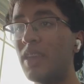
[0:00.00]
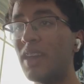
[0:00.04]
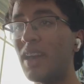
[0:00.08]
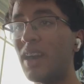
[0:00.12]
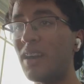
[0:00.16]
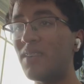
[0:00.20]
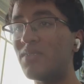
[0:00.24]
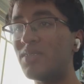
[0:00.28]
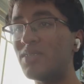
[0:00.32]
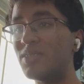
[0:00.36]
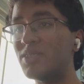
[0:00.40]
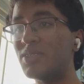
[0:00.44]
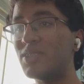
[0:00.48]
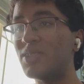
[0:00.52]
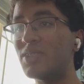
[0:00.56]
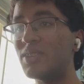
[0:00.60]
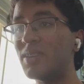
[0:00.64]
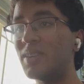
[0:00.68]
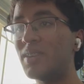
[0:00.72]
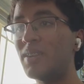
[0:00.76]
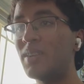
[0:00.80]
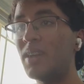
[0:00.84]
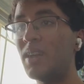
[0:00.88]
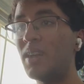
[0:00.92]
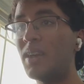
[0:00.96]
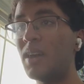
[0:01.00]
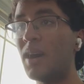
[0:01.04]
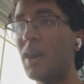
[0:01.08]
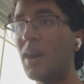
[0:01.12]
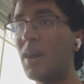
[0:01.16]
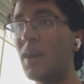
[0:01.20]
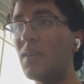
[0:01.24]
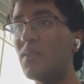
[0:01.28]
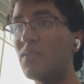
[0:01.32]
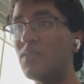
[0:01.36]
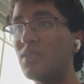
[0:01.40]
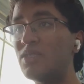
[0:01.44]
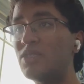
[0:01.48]
Yeah, for sure.
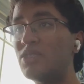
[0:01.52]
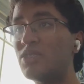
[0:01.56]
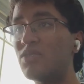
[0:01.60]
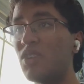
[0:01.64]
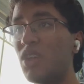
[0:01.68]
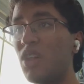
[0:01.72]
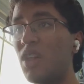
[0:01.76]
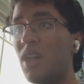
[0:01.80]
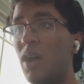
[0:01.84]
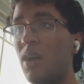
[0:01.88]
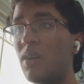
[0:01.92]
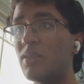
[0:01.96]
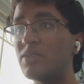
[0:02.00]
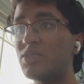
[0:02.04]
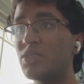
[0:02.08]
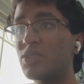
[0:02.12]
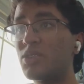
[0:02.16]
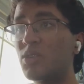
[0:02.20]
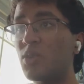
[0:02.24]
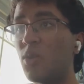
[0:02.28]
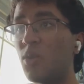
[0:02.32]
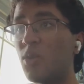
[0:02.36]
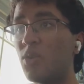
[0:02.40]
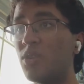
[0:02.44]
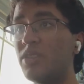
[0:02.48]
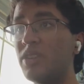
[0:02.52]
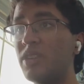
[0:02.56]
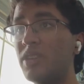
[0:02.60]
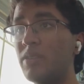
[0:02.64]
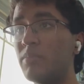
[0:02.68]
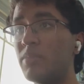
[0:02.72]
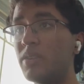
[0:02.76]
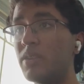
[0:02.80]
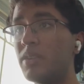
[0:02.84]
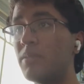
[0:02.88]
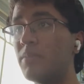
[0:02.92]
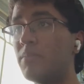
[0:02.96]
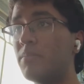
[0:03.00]
Uh, first of all, how has your
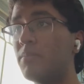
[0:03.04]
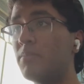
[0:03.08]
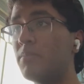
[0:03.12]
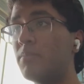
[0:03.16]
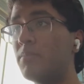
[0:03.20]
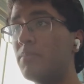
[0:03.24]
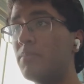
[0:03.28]
quarantine been?